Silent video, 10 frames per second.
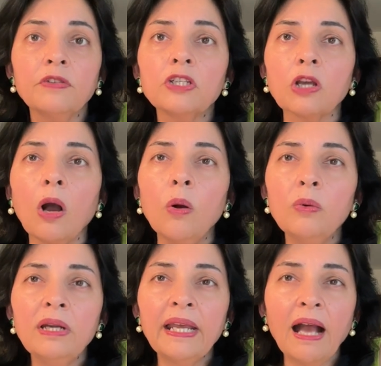which
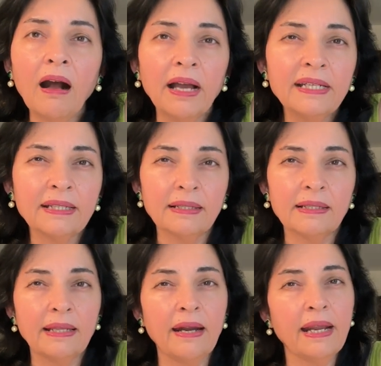only
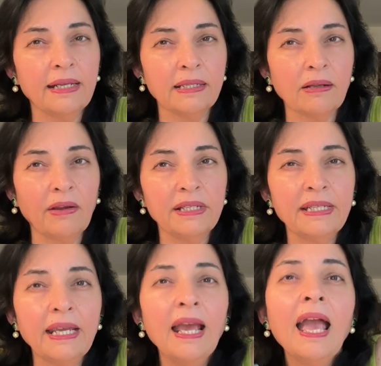heightens their
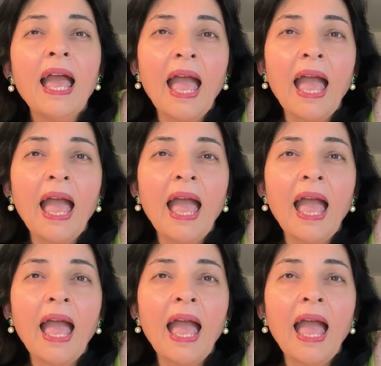anxiety